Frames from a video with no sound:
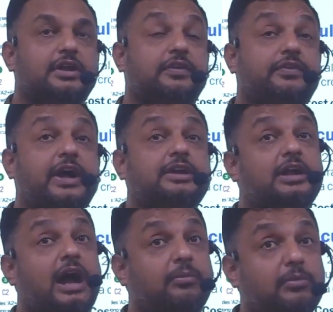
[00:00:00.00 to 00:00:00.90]

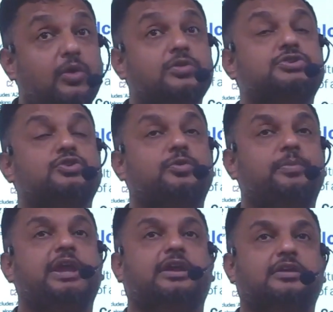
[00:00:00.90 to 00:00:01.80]
That amount should
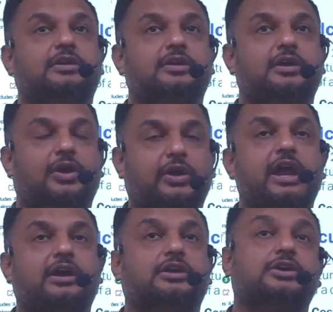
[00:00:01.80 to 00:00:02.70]
be
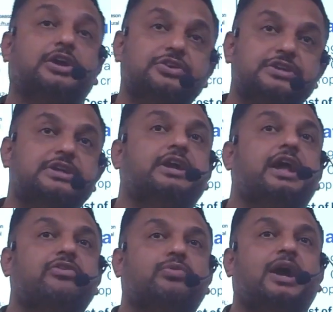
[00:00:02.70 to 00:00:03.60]
considered
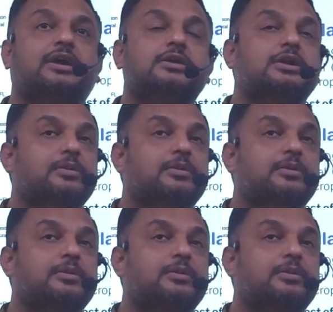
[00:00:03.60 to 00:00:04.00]
as what?